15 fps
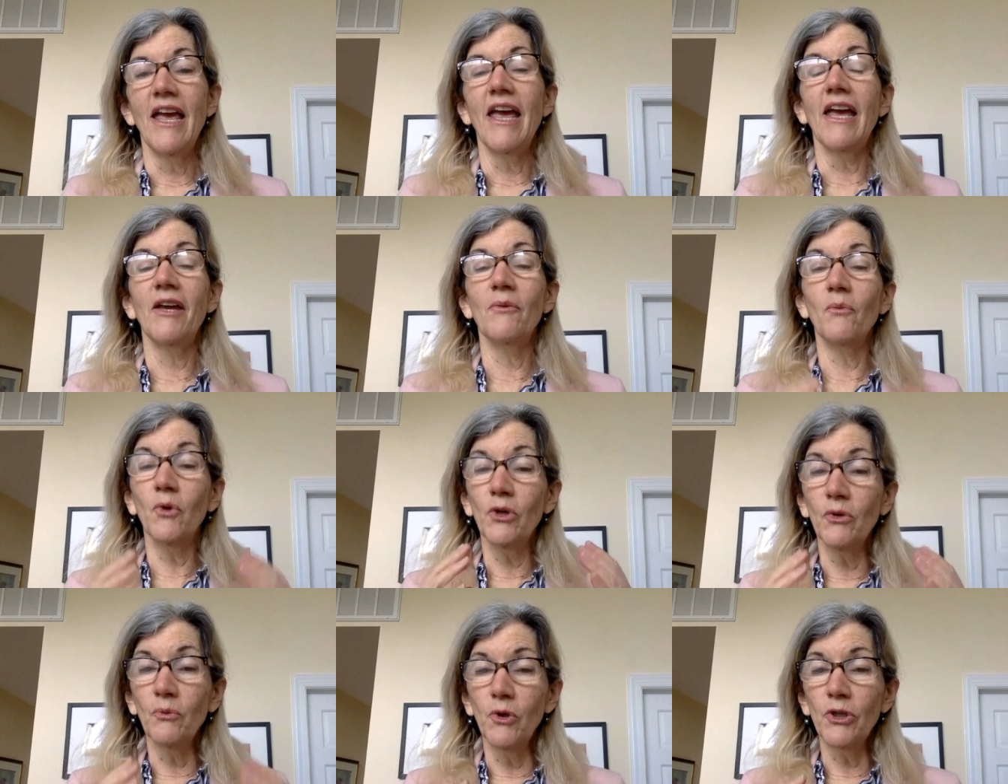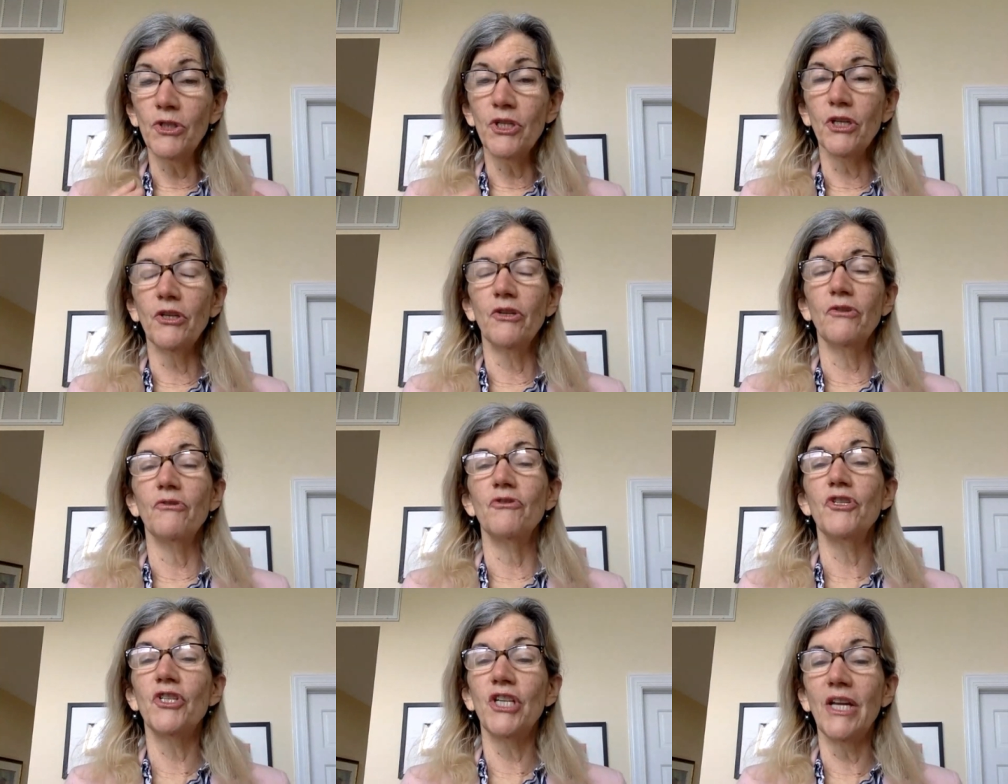In World War Two,
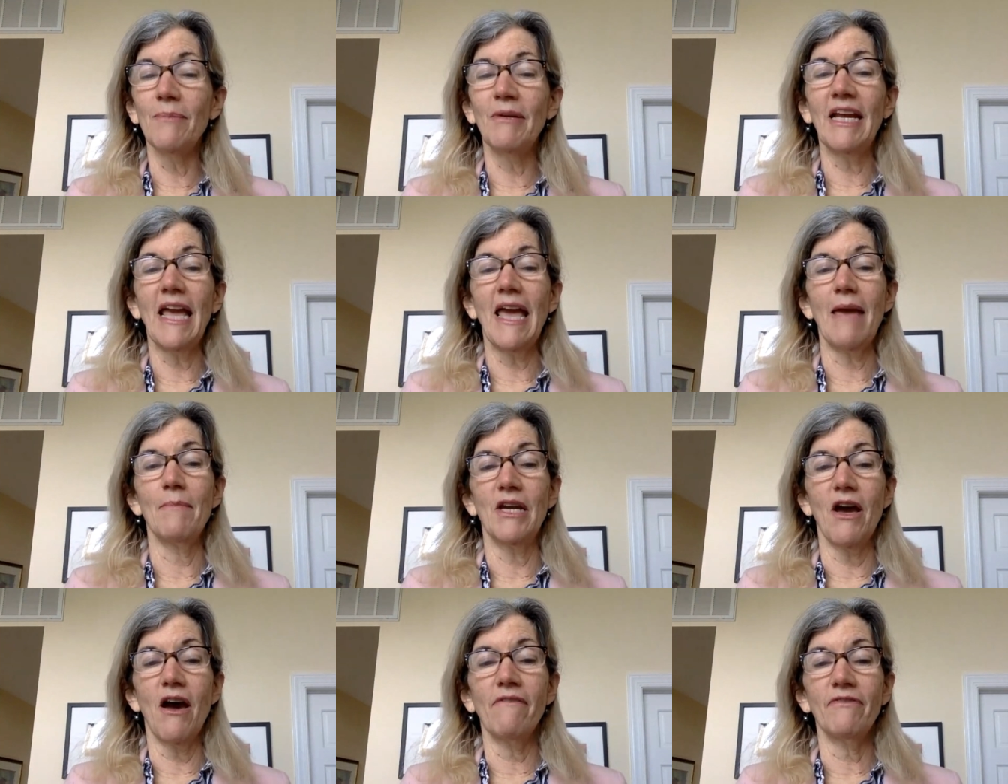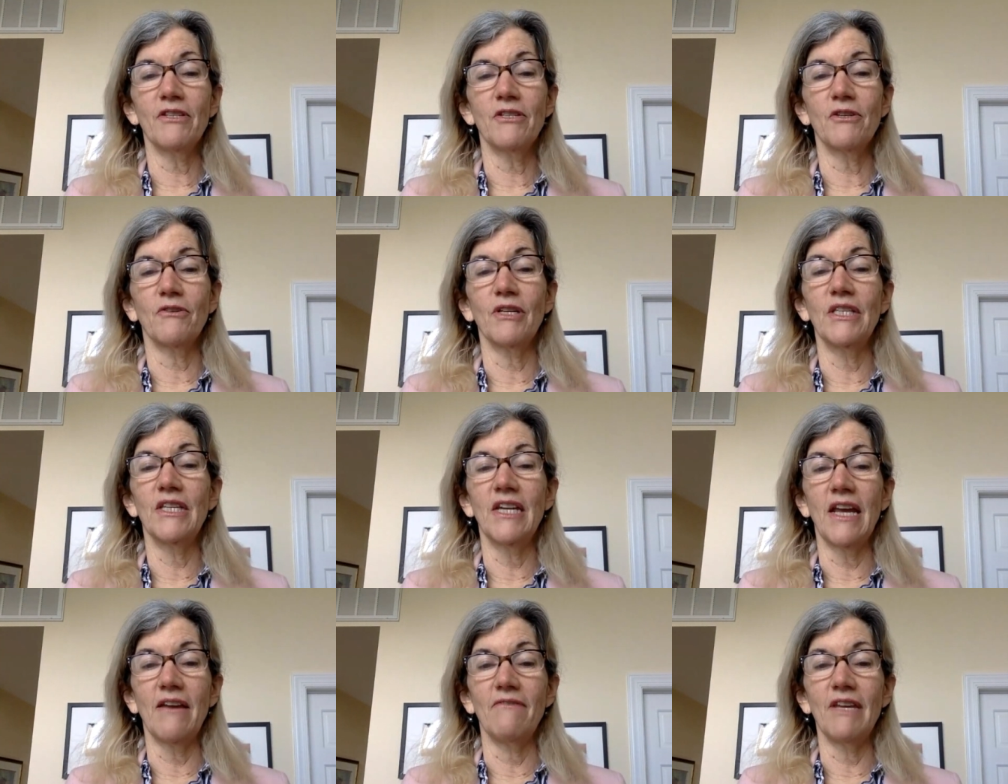she became an officer in the
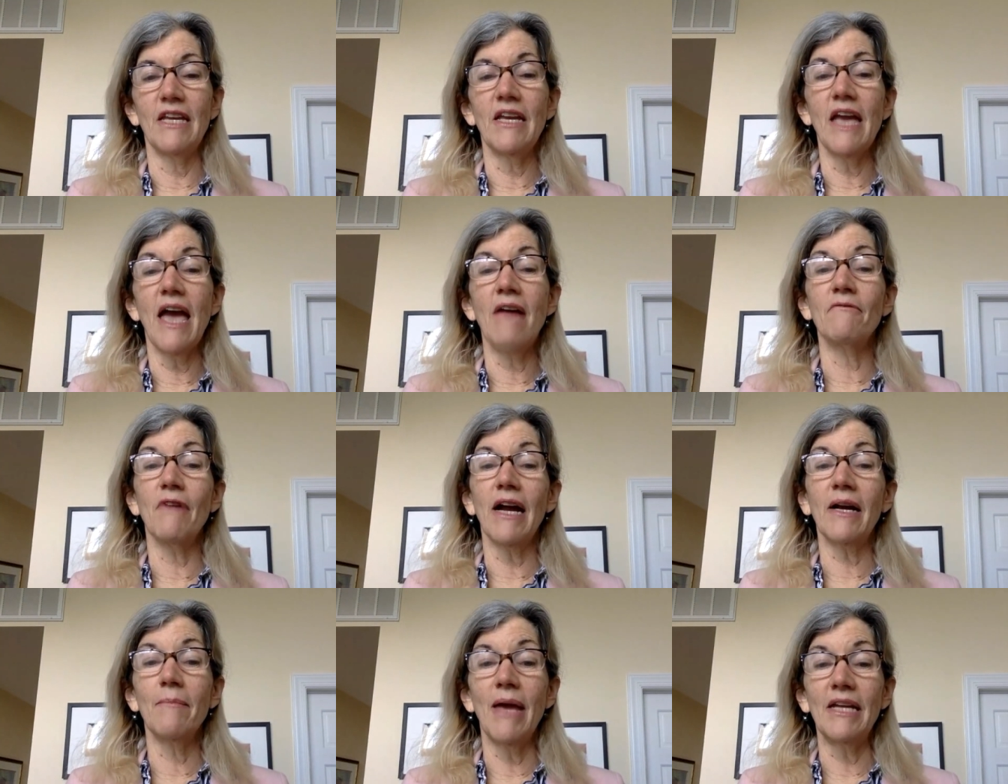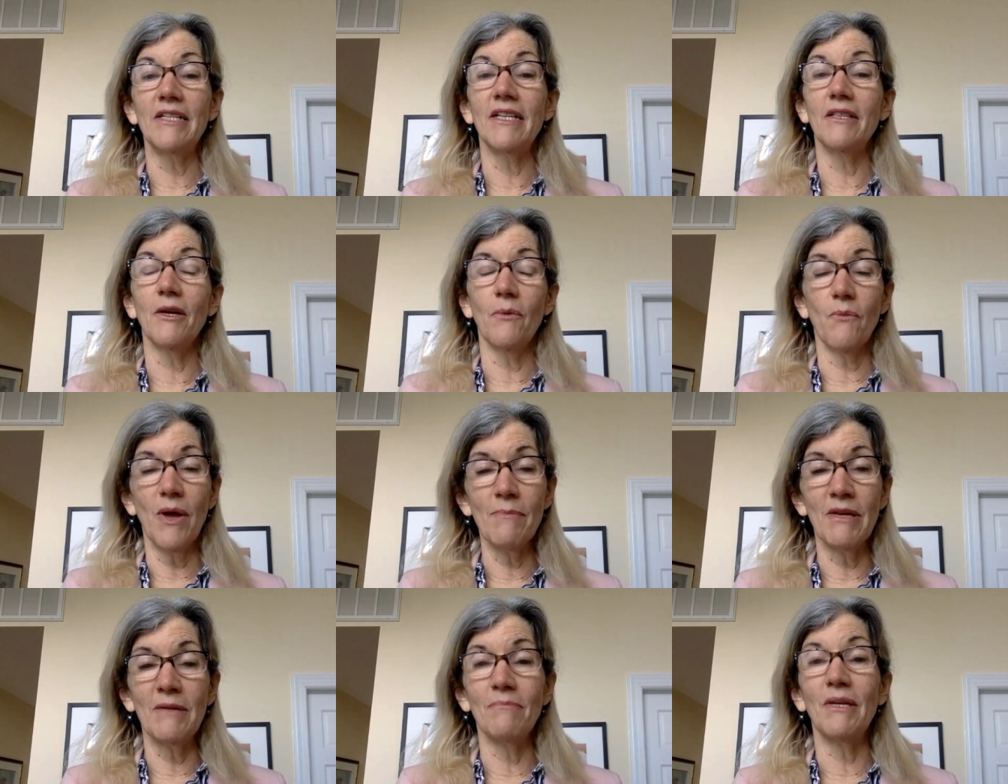Navy and recommended that
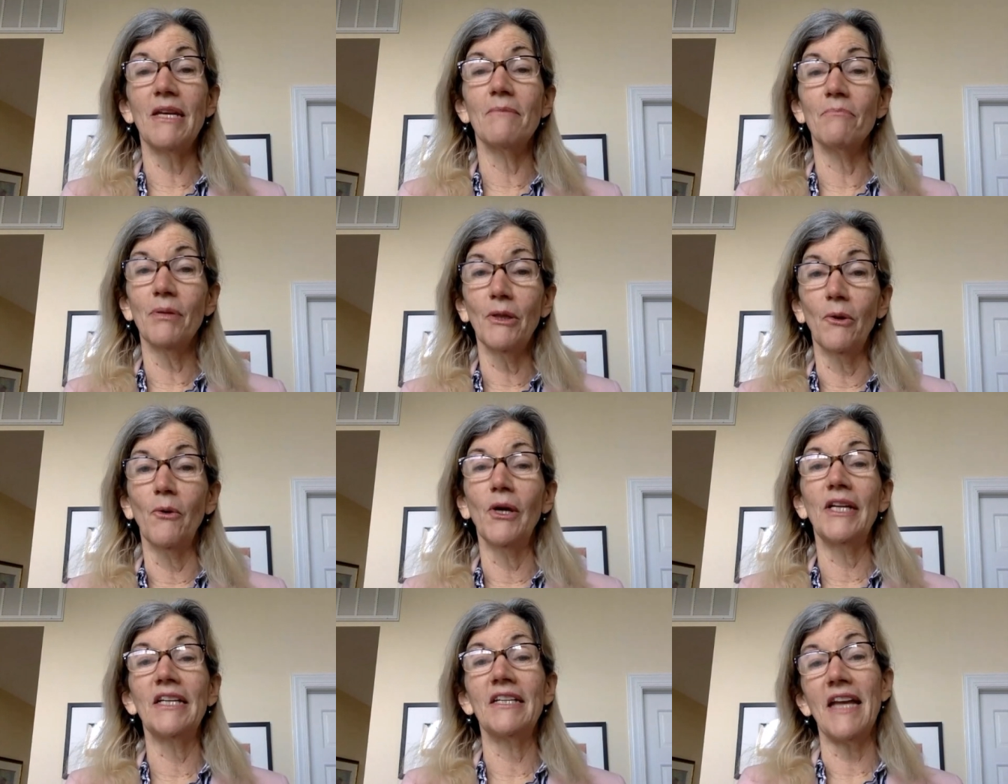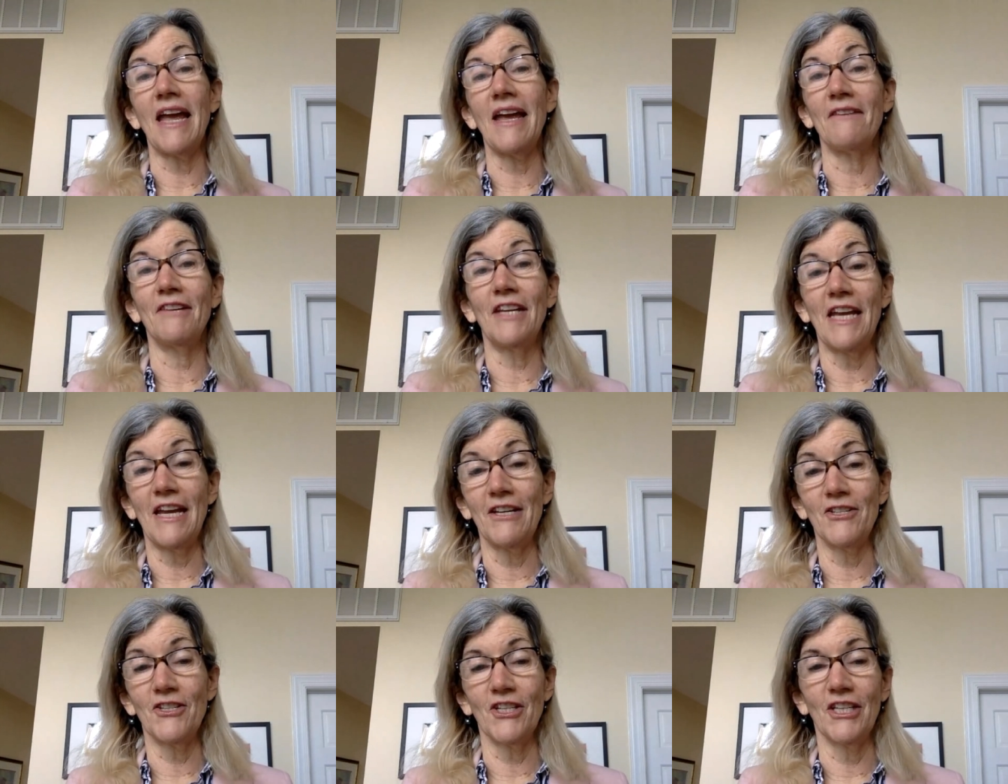women be employed in
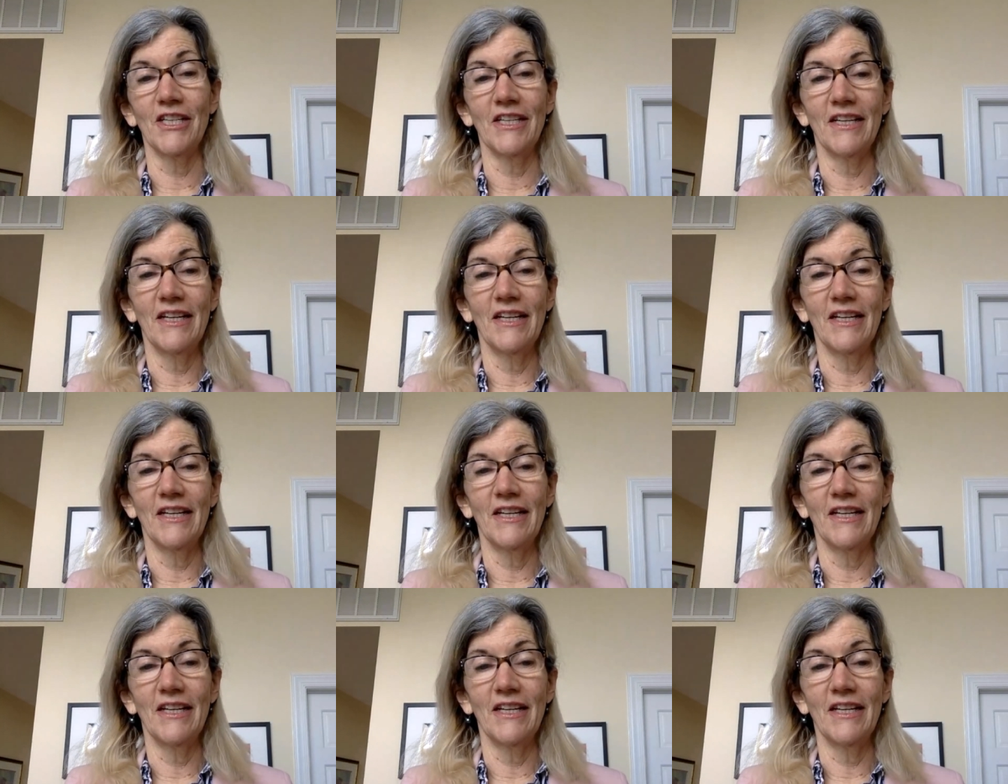aviation.